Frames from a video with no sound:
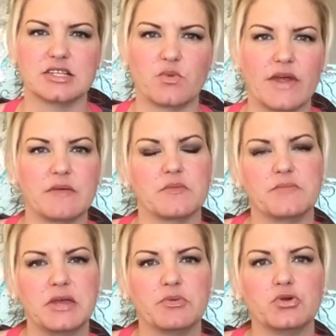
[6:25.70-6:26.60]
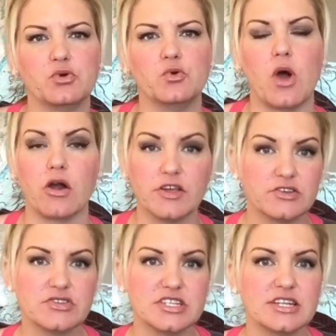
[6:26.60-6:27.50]
way that people who are
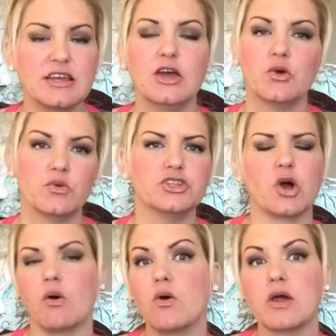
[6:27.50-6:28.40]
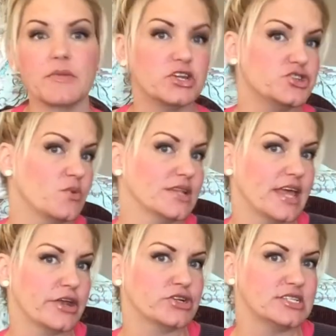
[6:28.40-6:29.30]
interested will know. Or I'm gonna do one
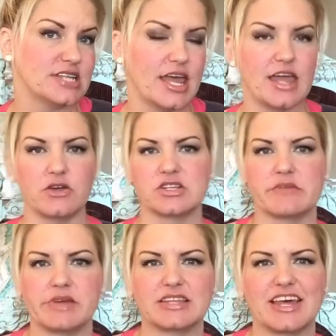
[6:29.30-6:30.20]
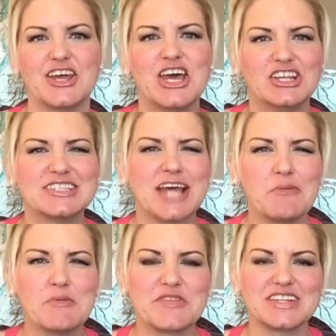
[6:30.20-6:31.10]
later today or something like that. Just tell
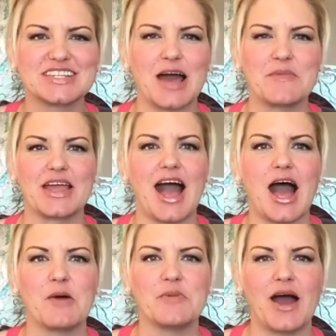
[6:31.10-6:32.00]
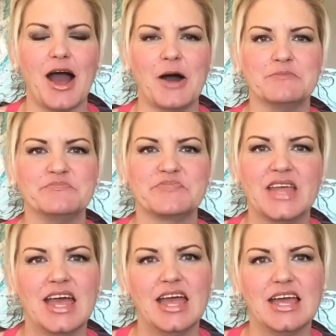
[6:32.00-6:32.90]
people that it's coming up,
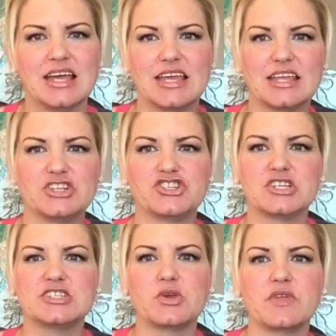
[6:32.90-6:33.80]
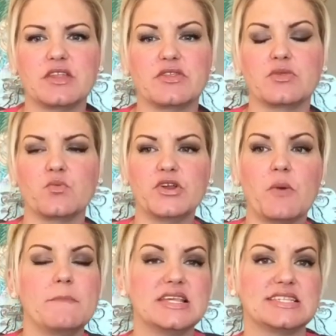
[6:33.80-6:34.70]
just so that we
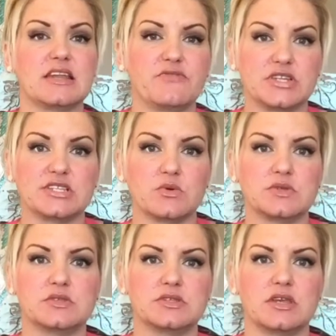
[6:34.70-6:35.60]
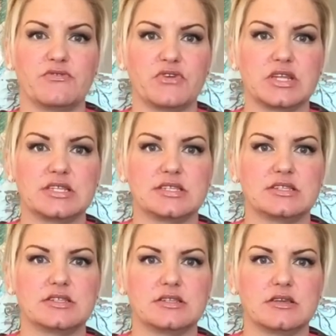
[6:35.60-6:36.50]
don't miss it if
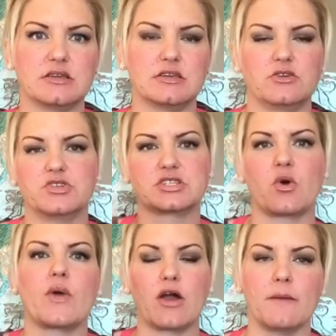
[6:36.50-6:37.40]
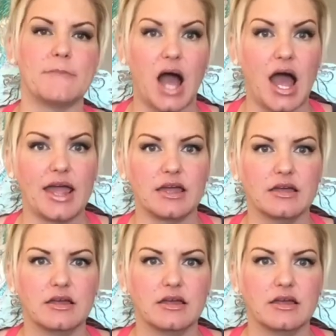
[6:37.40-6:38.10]
it's you know, just going on by.